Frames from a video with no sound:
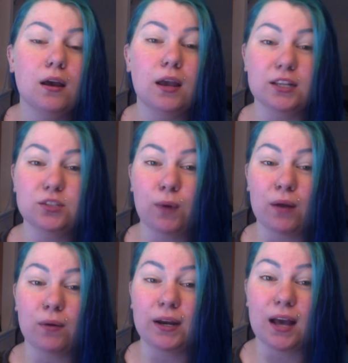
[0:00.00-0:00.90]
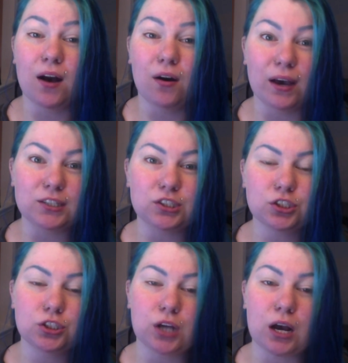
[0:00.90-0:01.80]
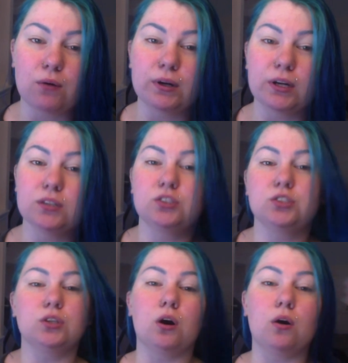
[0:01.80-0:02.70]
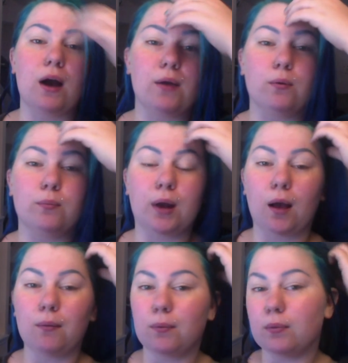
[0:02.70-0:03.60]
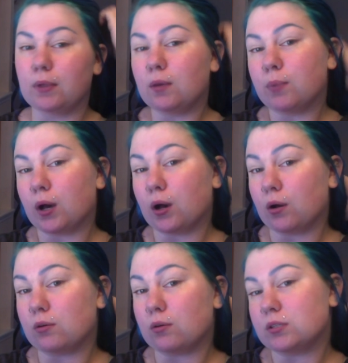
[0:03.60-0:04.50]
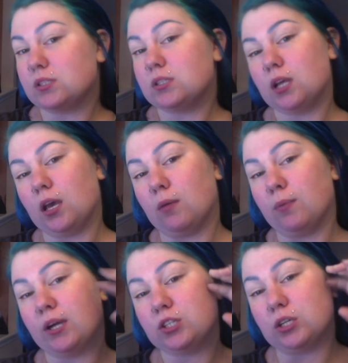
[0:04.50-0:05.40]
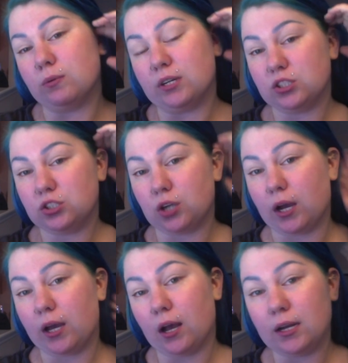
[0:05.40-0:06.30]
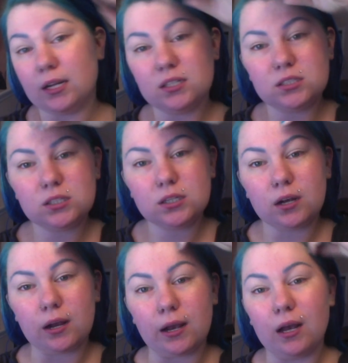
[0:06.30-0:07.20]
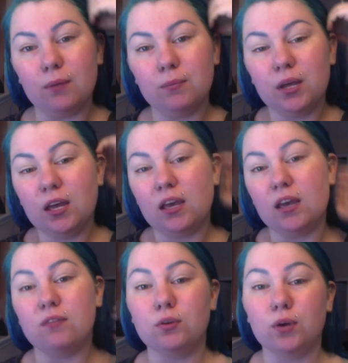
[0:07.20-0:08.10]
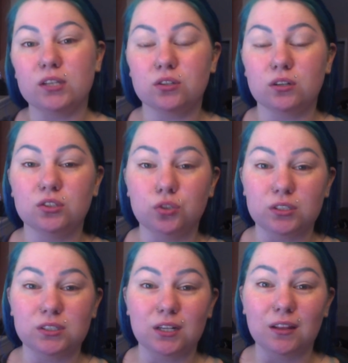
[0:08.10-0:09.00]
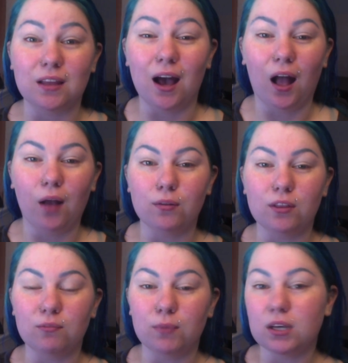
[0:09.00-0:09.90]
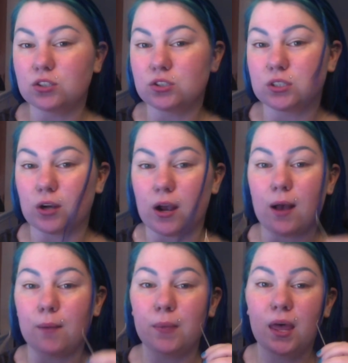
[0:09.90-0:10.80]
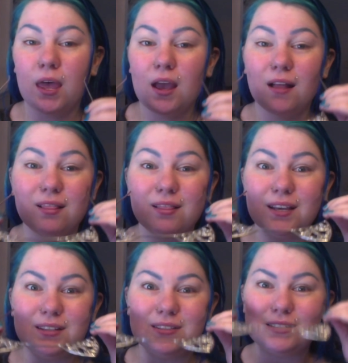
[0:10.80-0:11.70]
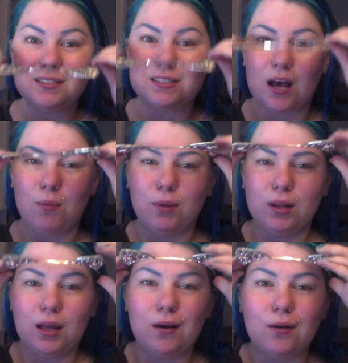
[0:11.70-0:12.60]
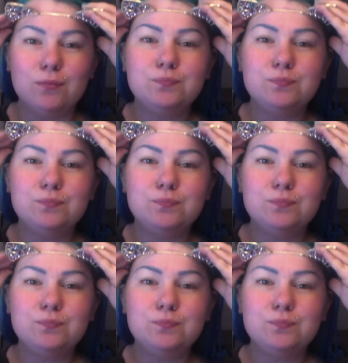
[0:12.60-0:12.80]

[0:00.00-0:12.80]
It's wet right now. I just showered, so I will probably post a picture when it's dry on Instagram. If you guys are interested in that, I will leave my Instagram linked down below.